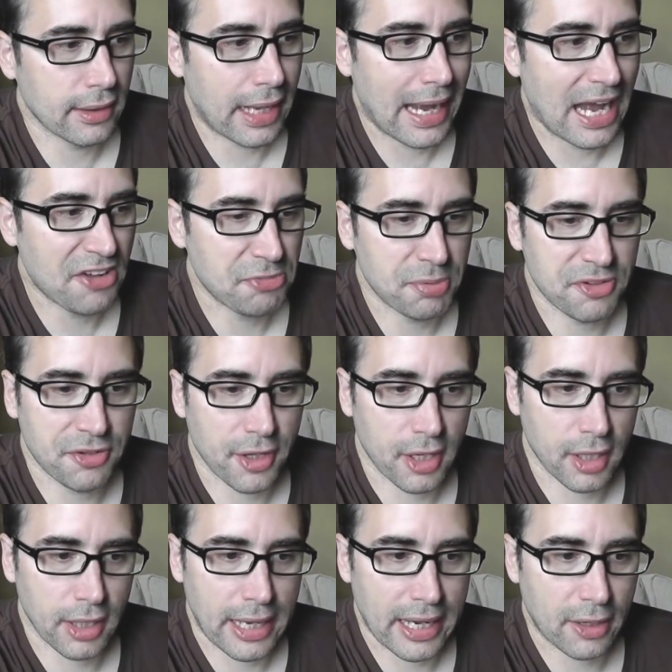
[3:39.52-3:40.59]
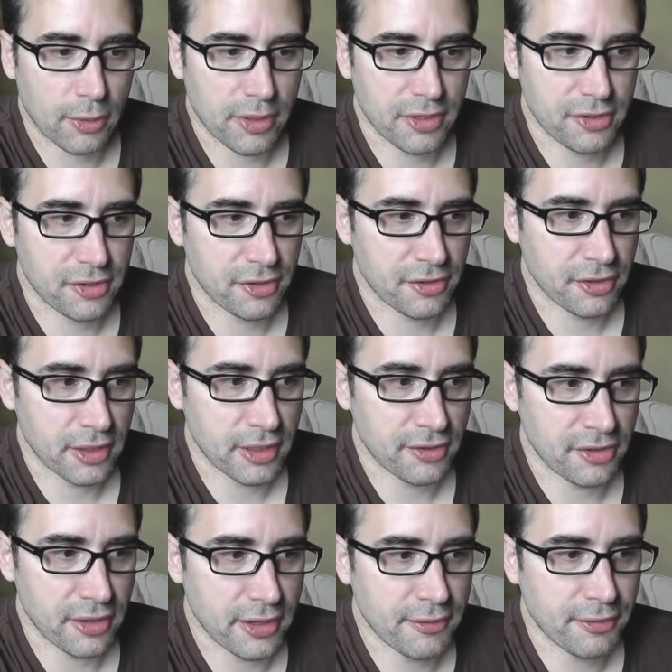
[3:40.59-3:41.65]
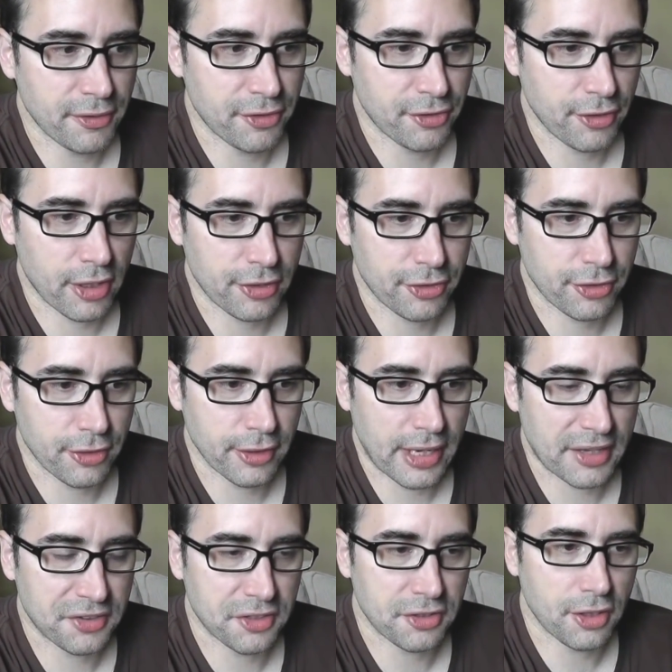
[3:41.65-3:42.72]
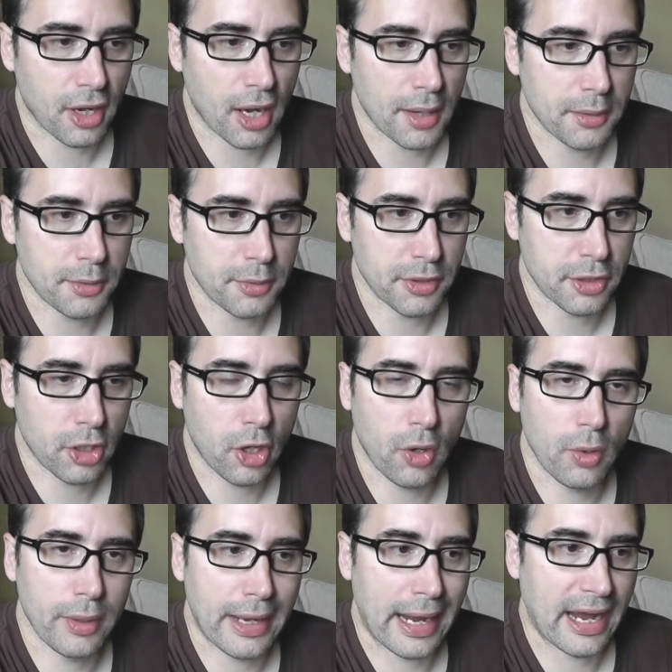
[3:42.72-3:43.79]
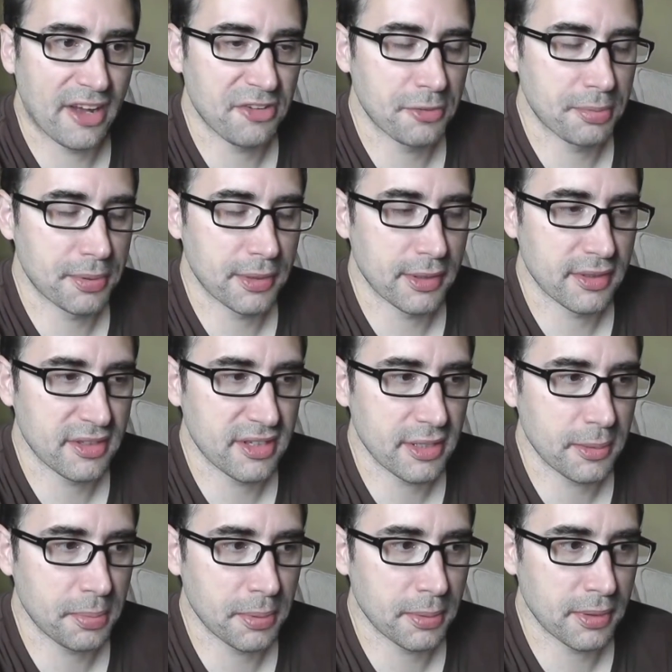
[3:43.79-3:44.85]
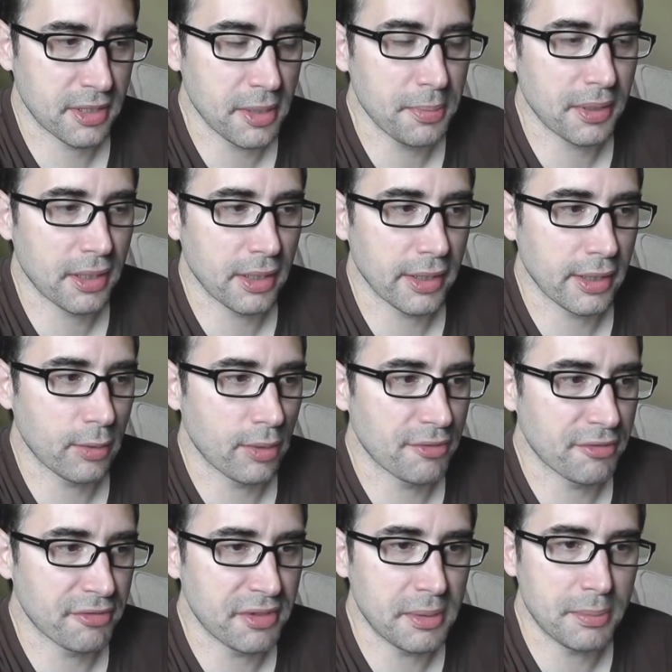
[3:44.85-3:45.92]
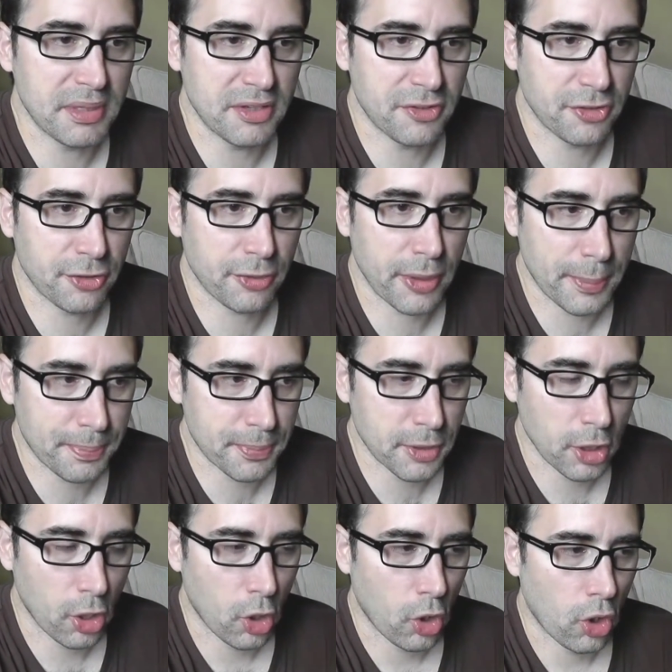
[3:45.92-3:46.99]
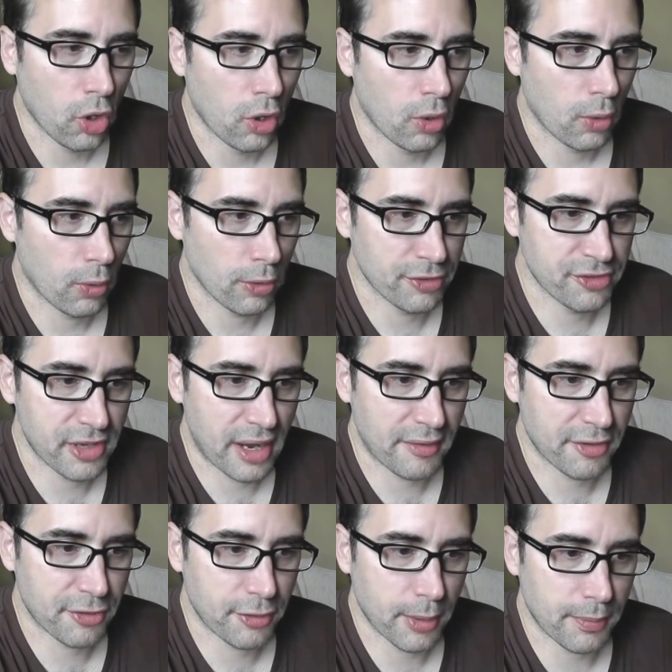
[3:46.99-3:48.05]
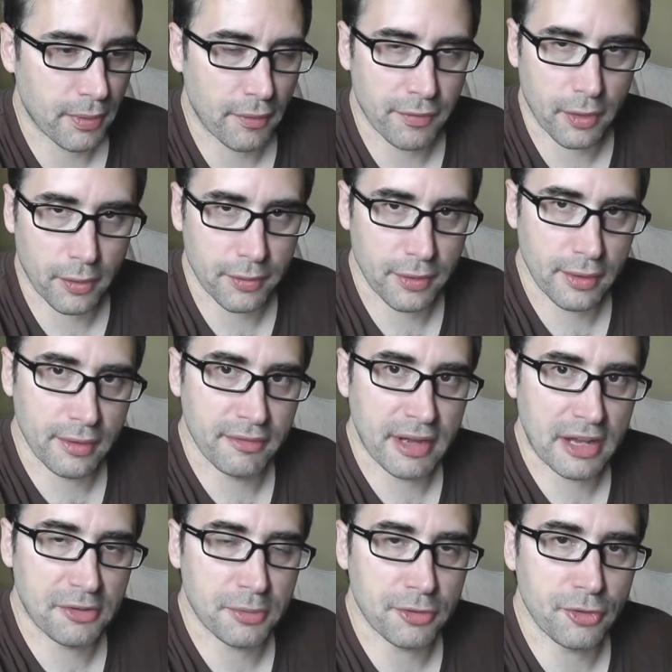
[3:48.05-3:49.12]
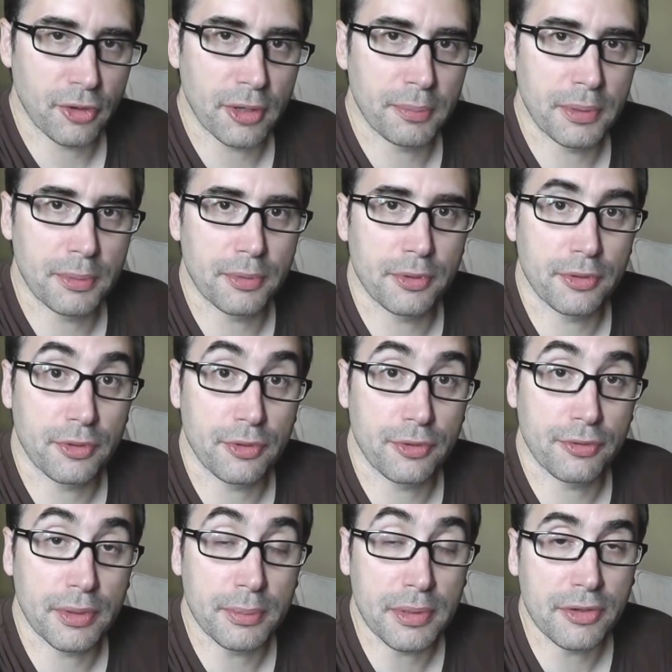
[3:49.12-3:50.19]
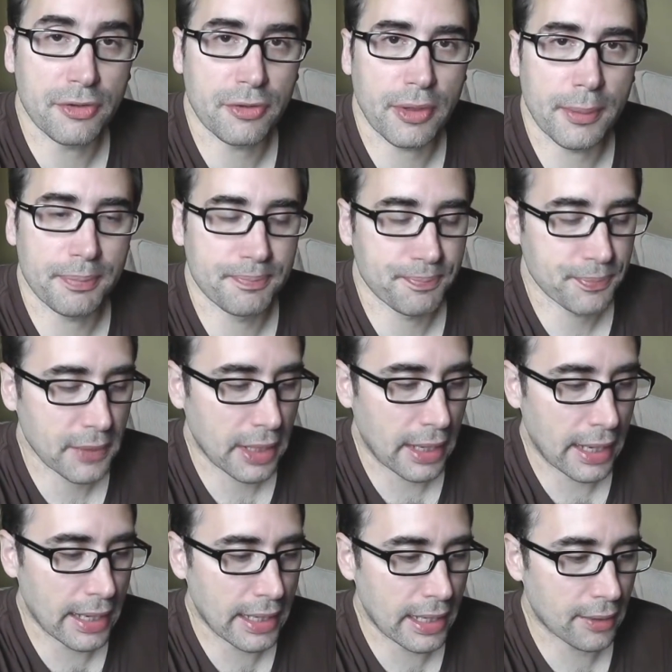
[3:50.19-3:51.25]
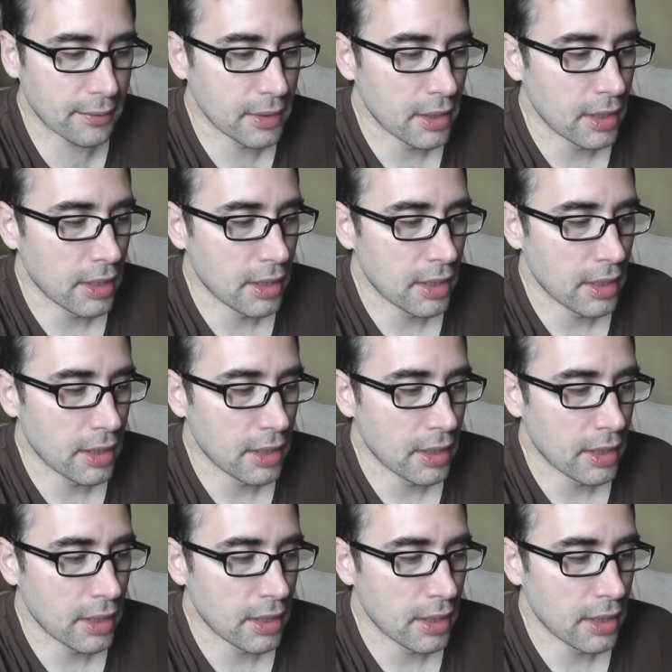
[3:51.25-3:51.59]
ASP is not a language, it's an infrastructure. And at the time, you would code ASP typically with VB script or JavaScript, although the vast majority of people would use VB script. Anyhow,